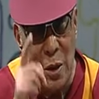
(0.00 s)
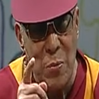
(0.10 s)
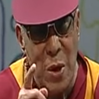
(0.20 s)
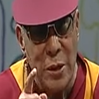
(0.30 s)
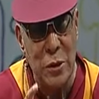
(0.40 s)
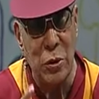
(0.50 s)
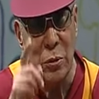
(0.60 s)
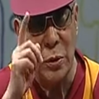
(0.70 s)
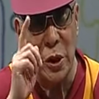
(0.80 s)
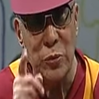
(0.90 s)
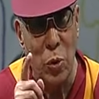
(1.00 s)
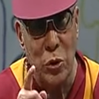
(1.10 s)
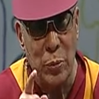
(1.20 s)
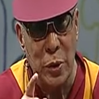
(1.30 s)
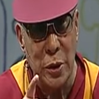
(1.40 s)
immense sort of
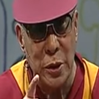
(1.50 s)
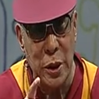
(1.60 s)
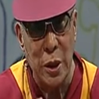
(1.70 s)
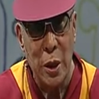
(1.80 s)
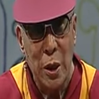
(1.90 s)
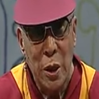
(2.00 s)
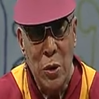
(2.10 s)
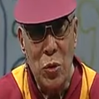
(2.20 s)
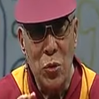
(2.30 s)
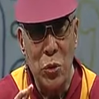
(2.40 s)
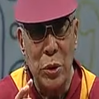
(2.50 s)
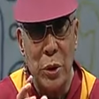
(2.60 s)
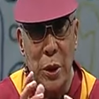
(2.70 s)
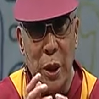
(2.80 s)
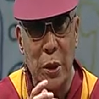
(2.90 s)
responsibility to
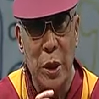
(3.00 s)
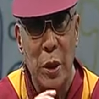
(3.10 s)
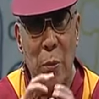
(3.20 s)
create